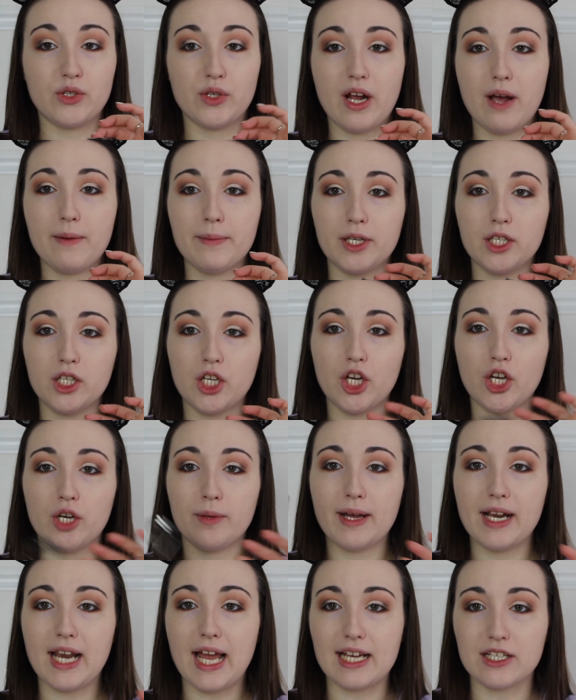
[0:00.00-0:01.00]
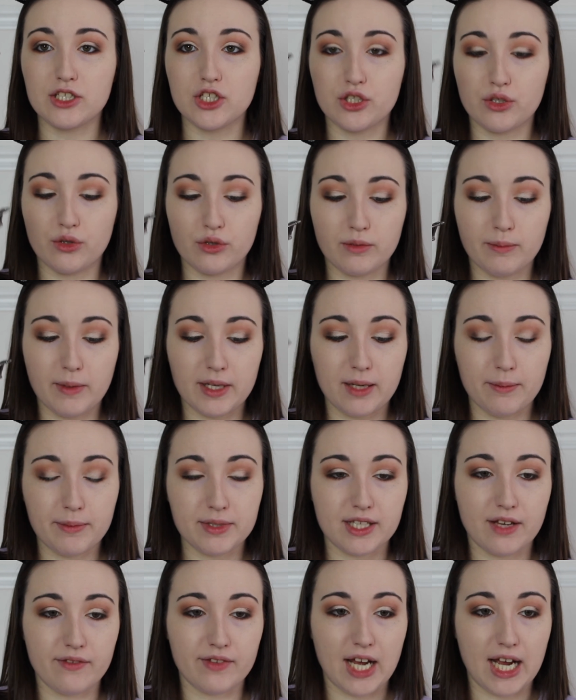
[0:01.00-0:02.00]
so now I'm going to curl my lashes using my number
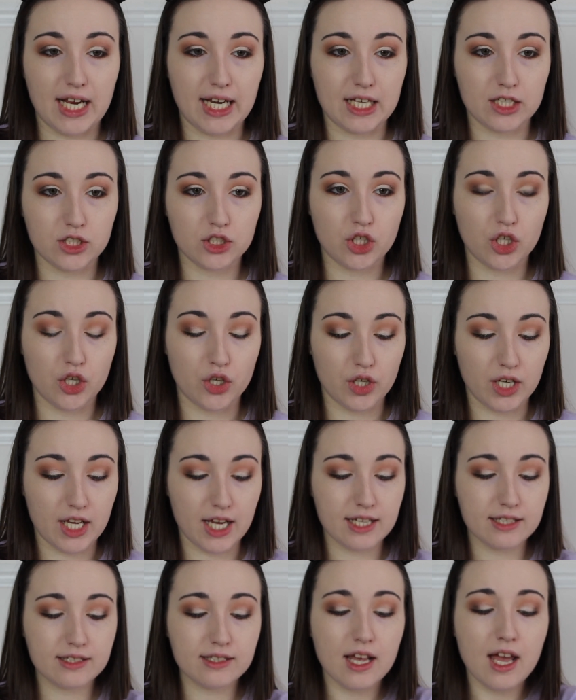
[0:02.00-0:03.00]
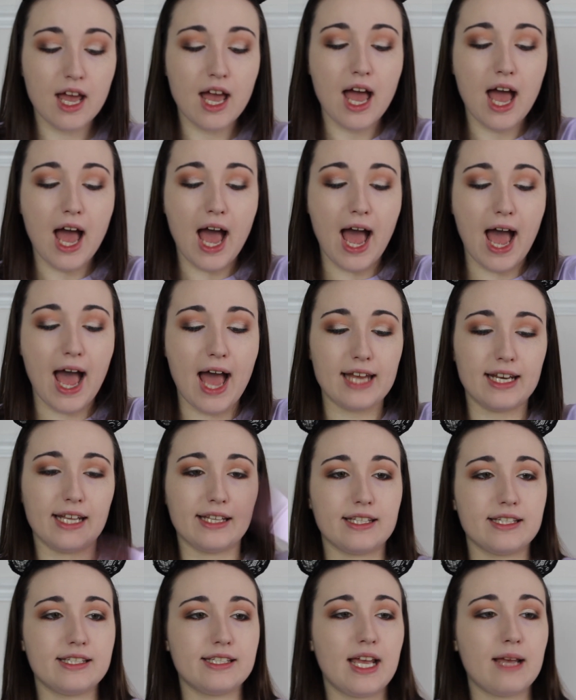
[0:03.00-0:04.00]
7 eyelash curlers. And
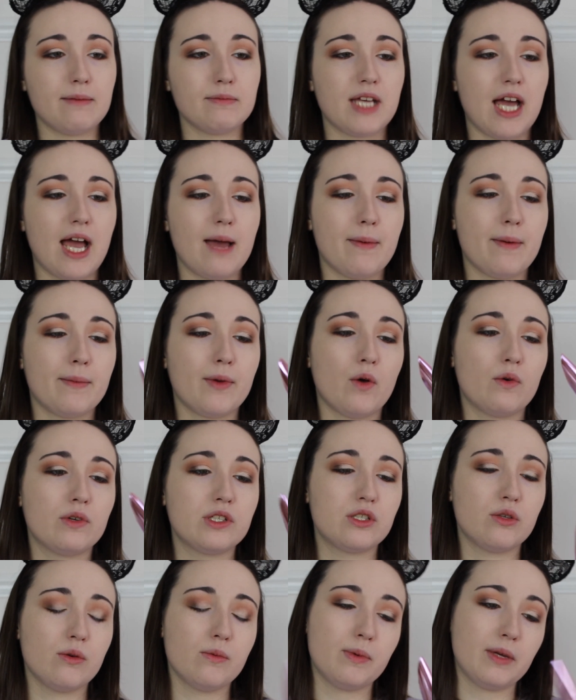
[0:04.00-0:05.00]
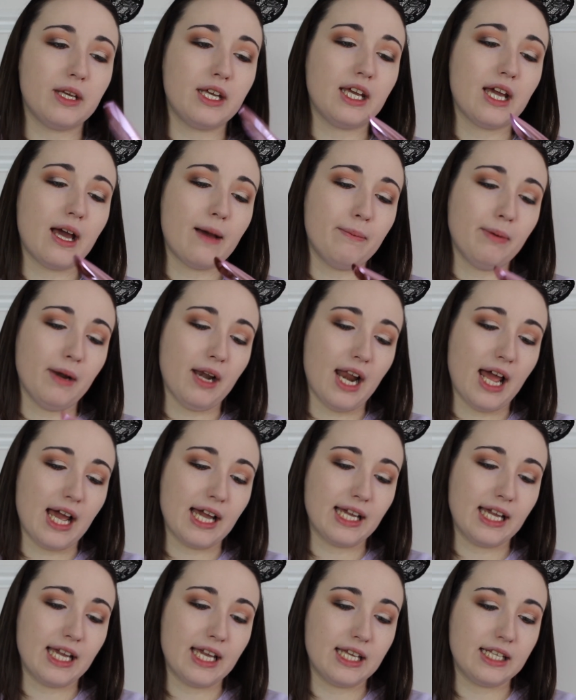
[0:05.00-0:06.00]
at the same time, I'm going to be
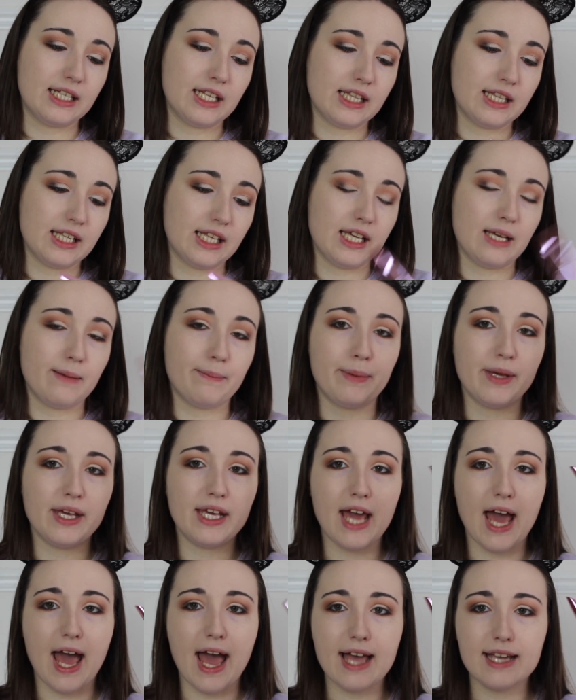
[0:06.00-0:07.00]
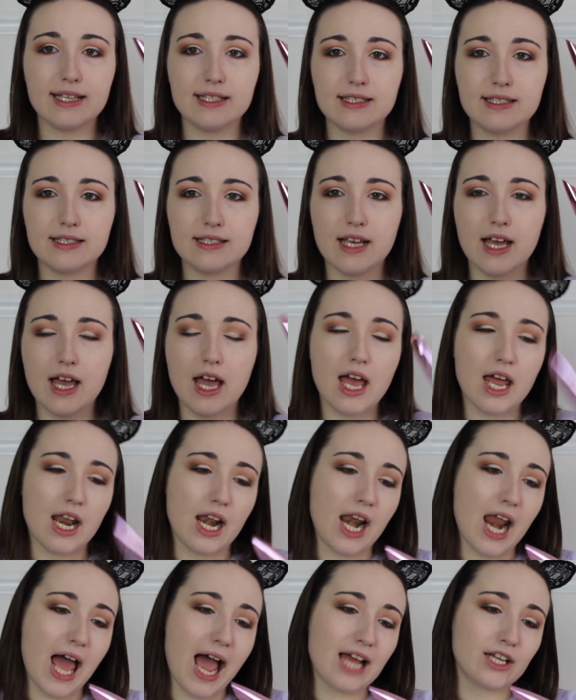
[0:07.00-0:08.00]
applying the PS
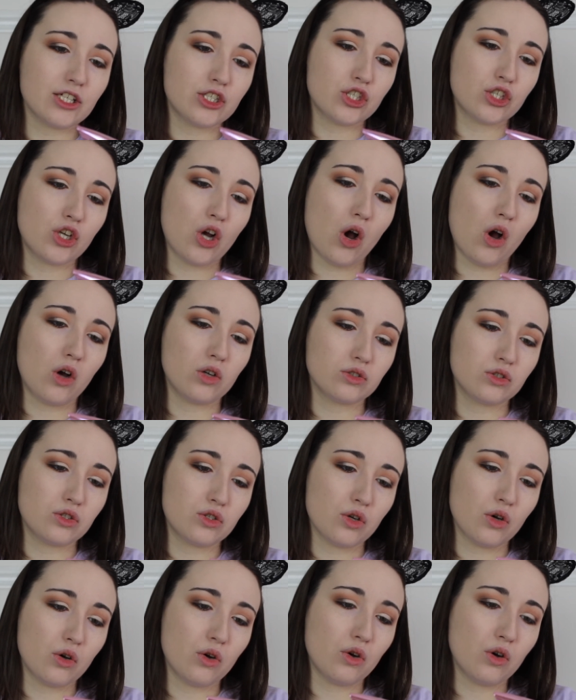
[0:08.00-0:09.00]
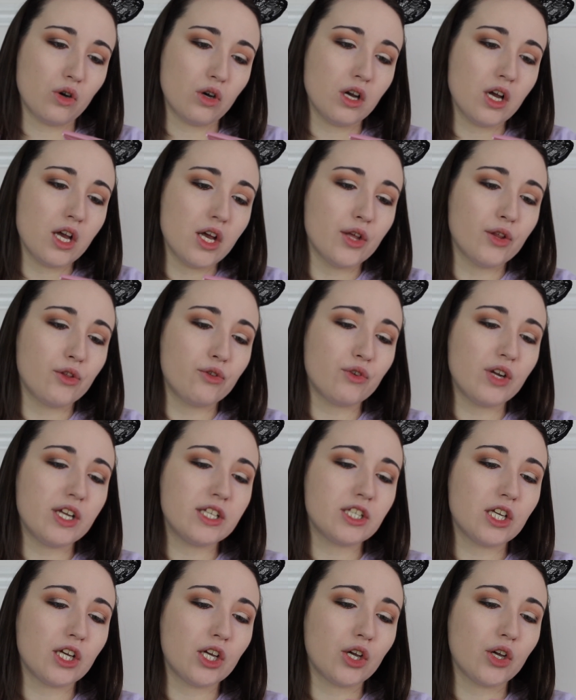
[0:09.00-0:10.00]
Lash Contour
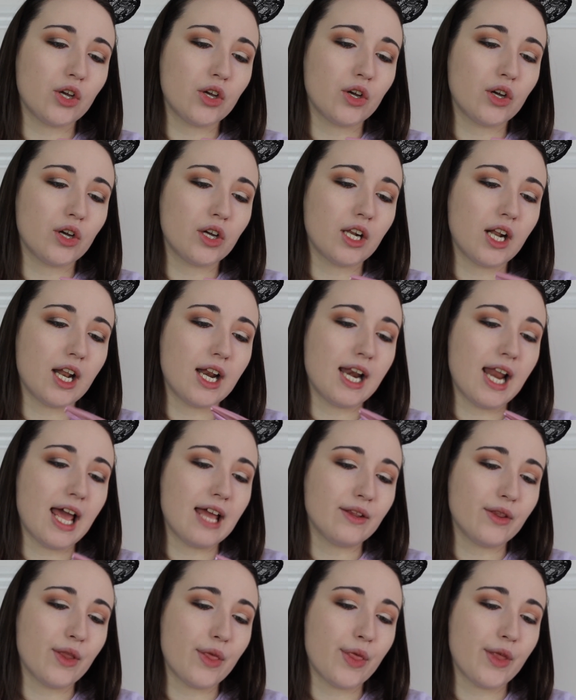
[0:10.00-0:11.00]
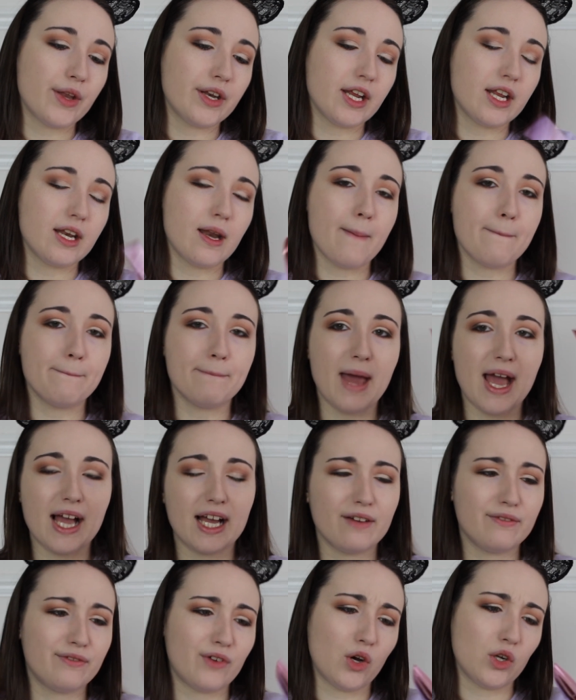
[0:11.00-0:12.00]
3D Curl Lengthening
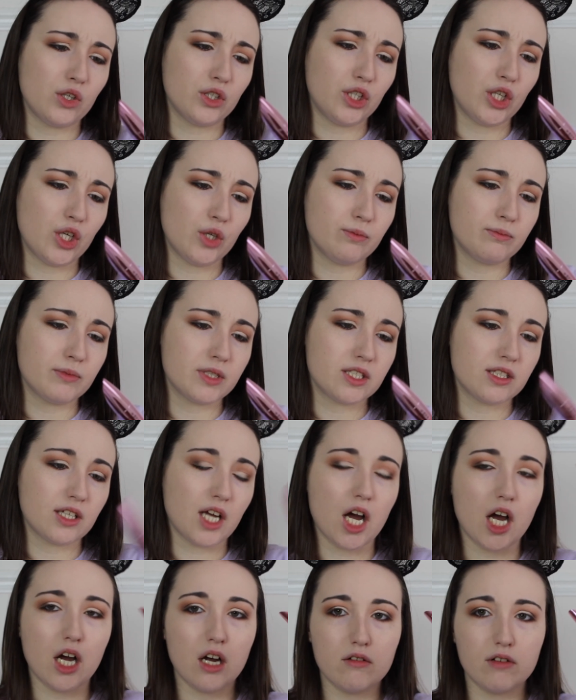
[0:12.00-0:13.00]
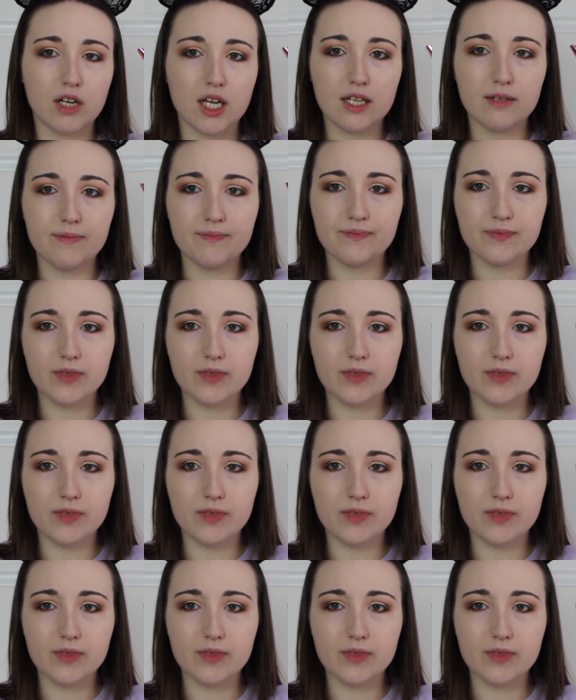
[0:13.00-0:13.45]
Mega Volume Mascara.